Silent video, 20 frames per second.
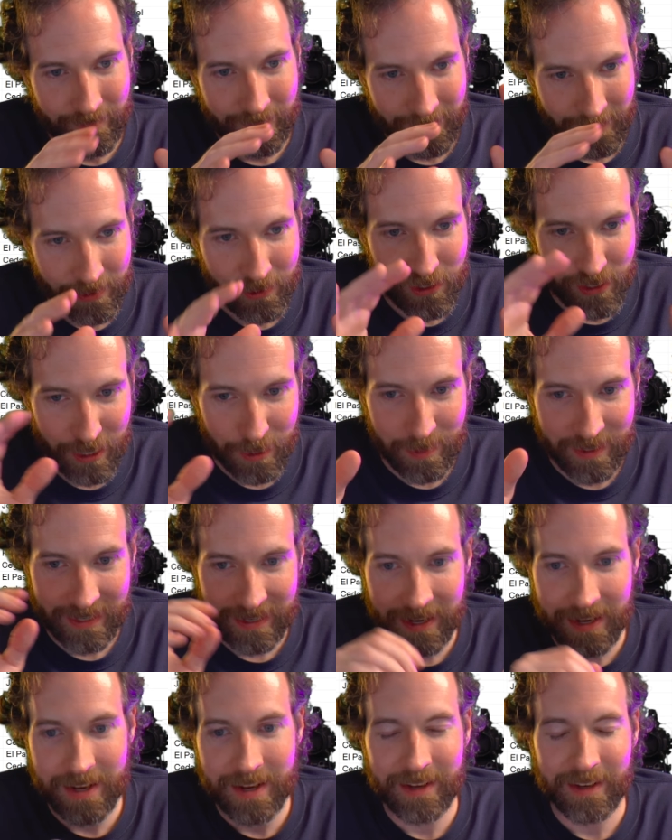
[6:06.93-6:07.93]

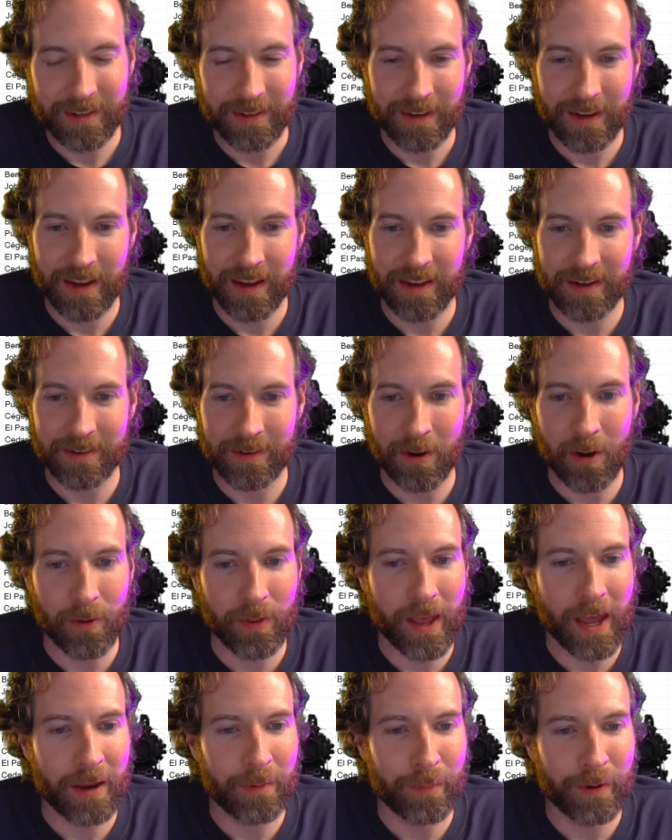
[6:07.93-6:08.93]
legitimacy and all
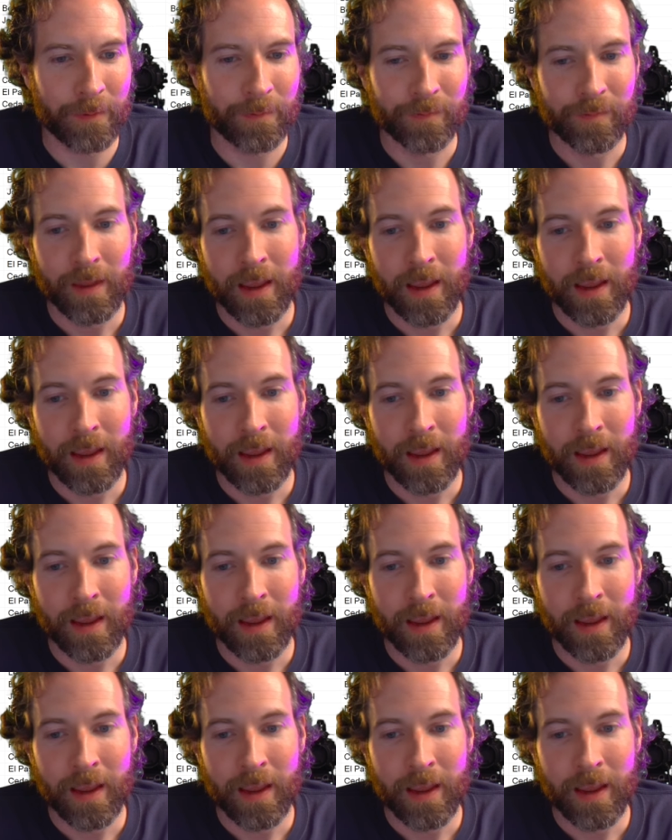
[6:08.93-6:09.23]
that. But